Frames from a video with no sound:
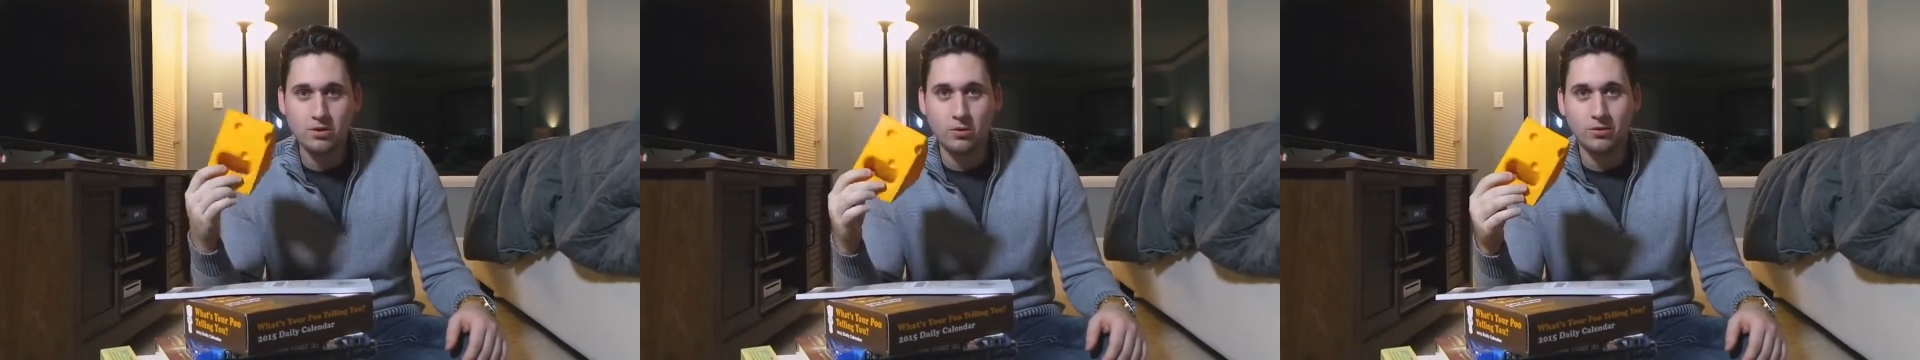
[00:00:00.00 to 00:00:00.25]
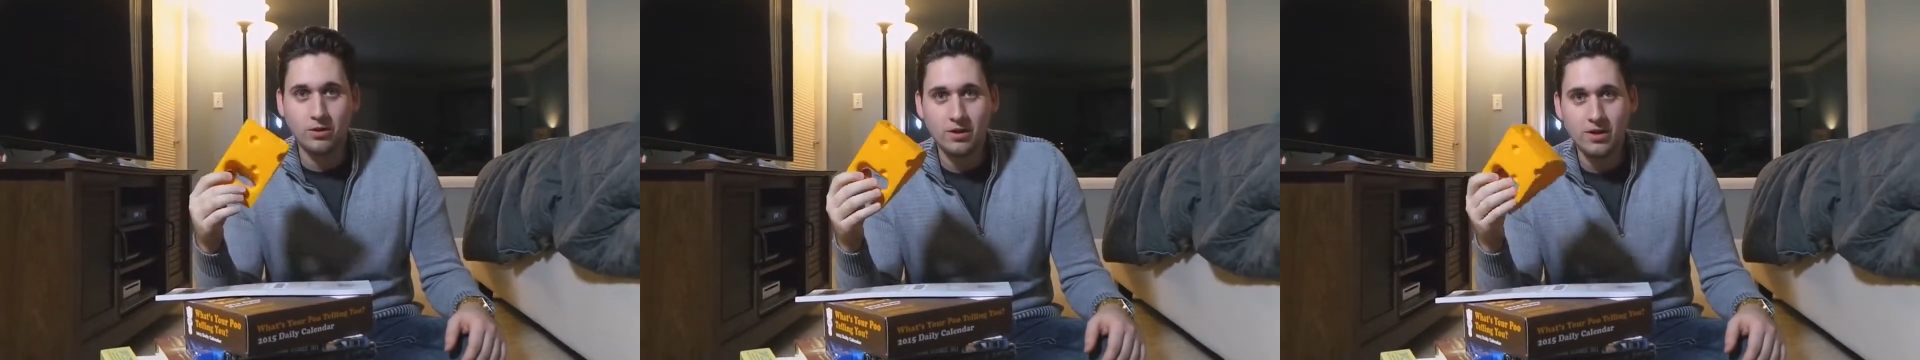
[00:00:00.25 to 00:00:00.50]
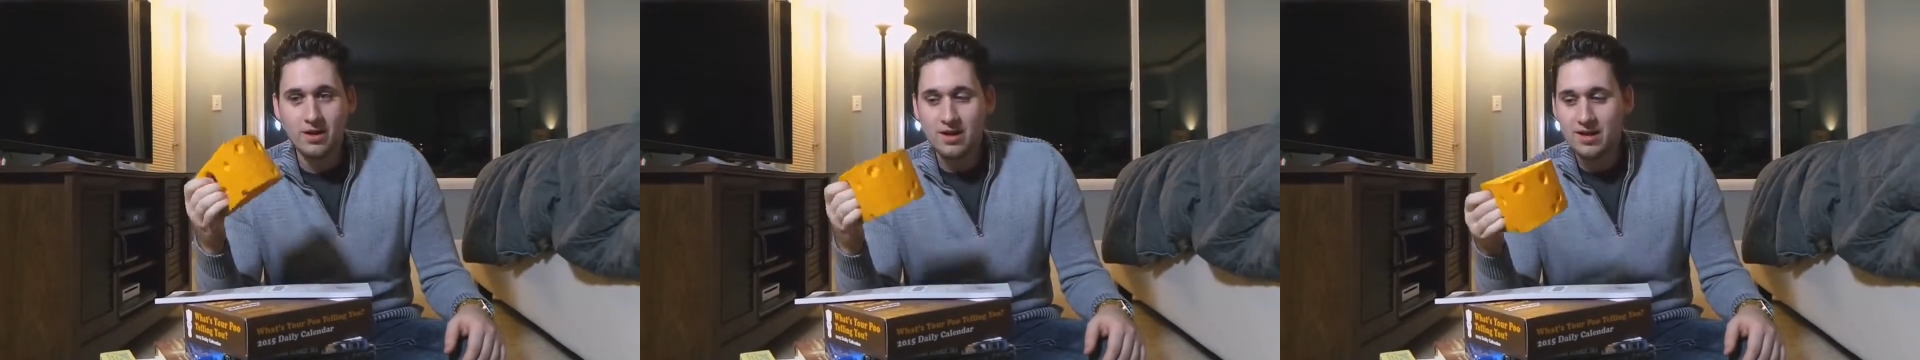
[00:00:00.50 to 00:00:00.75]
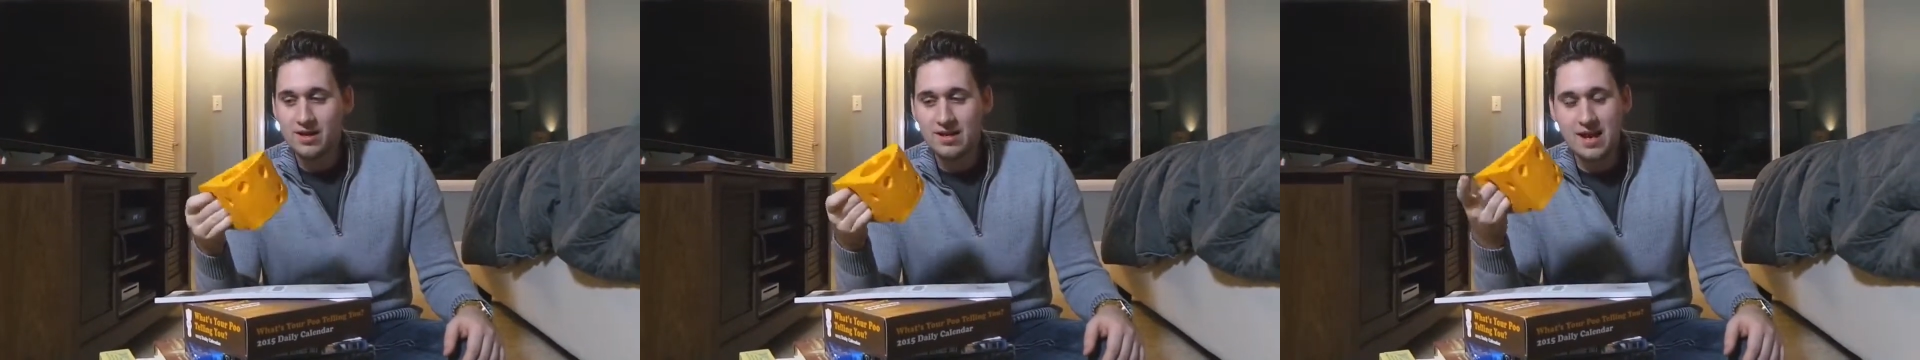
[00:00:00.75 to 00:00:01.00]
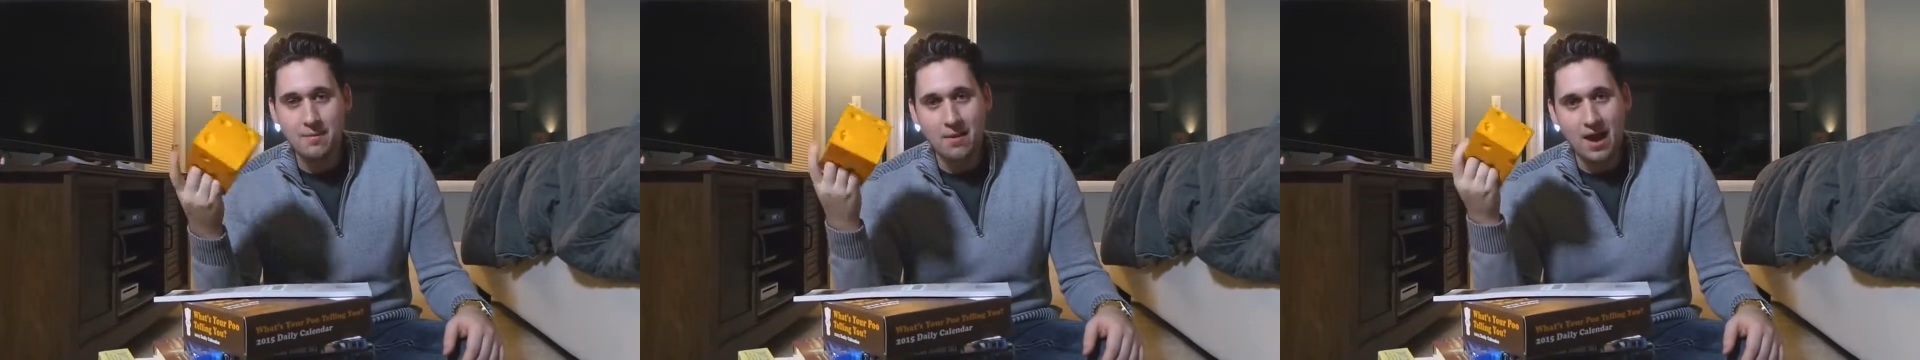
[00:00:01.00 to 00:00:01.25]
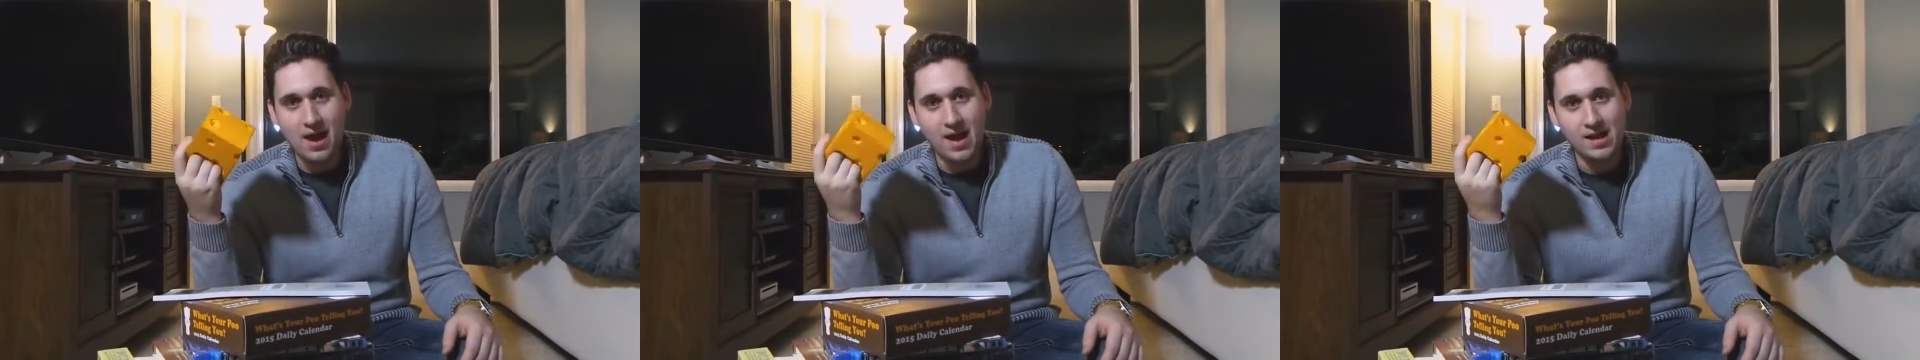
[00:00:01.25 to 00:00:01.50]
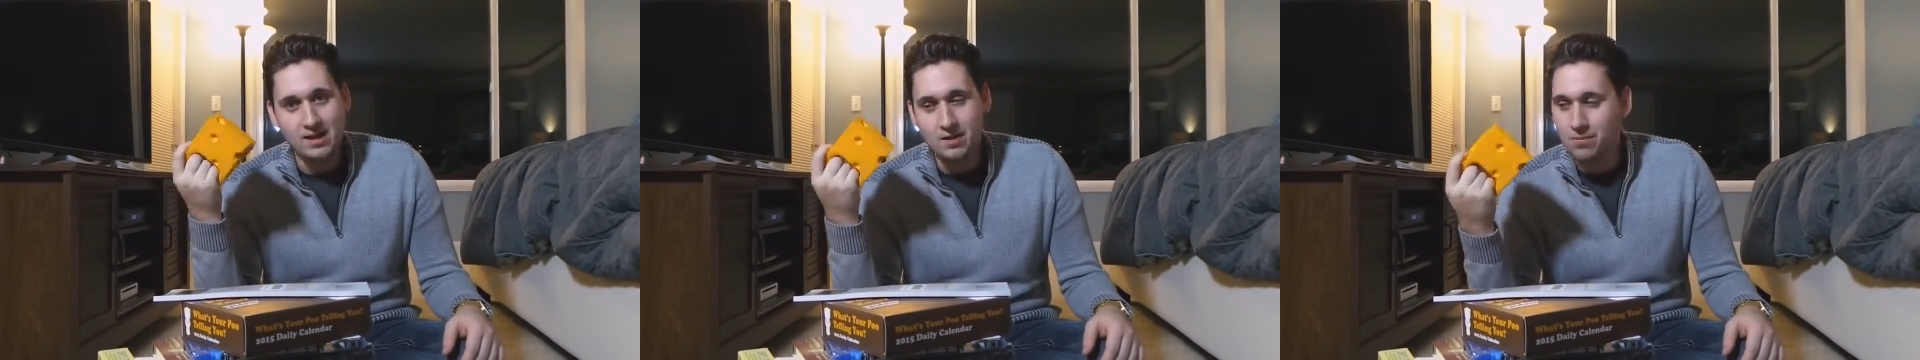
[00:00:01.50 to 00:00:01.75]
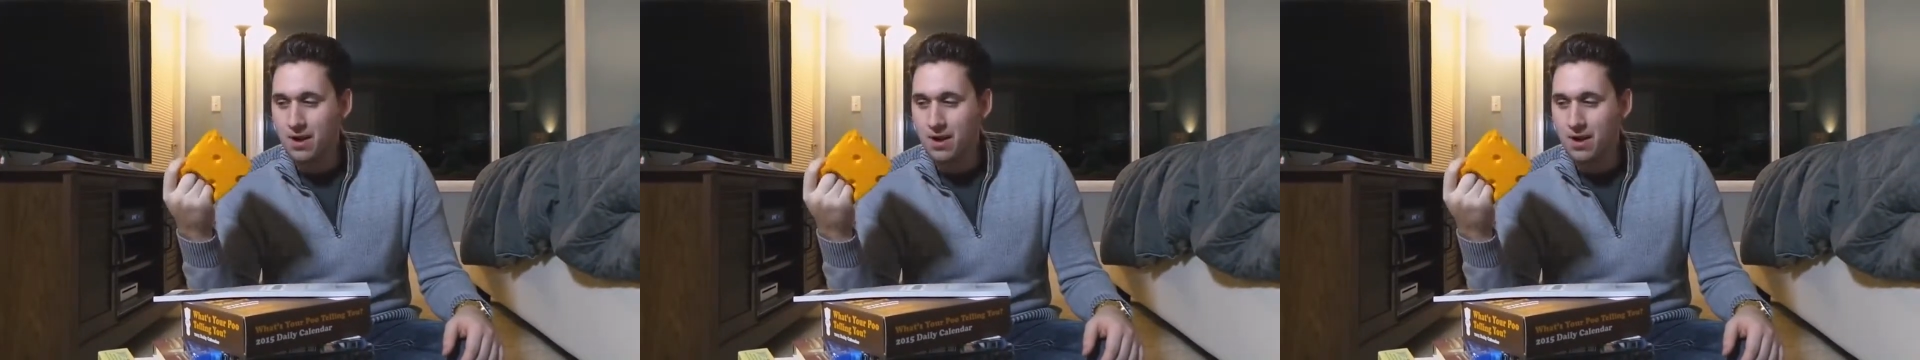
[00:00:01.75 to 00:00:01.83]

Or beer holder. Yep, and you're